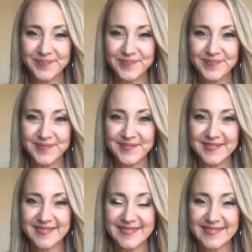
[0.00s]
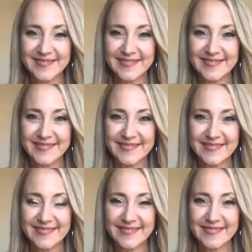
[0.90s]

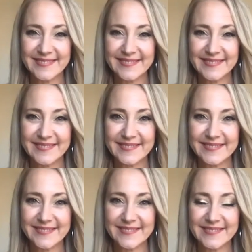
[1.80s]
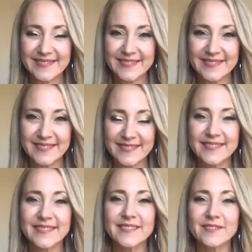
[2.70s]

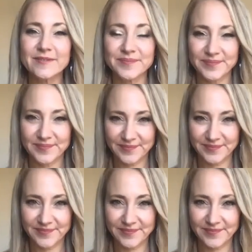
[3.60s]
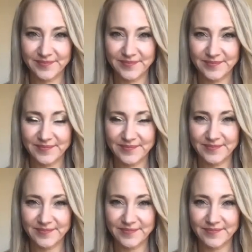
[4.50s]

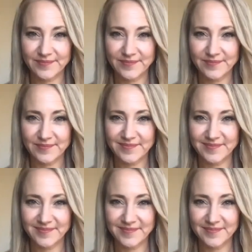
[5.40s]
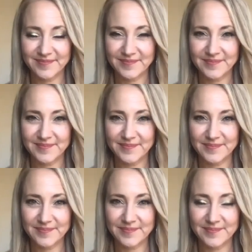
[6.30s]

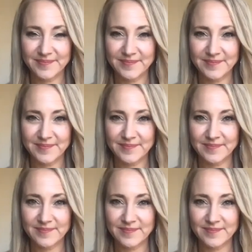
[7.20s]
[no speech]